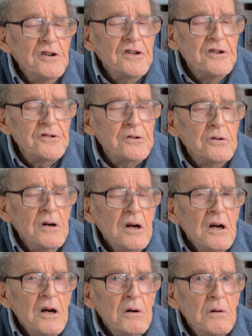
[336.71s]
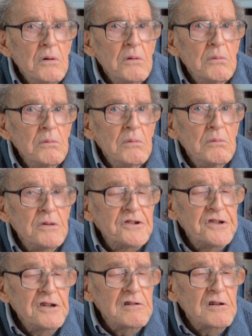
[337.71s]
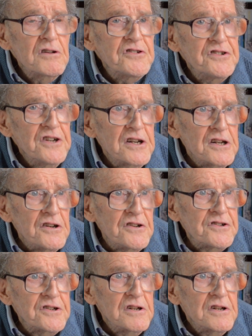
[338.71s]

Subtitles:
into material science,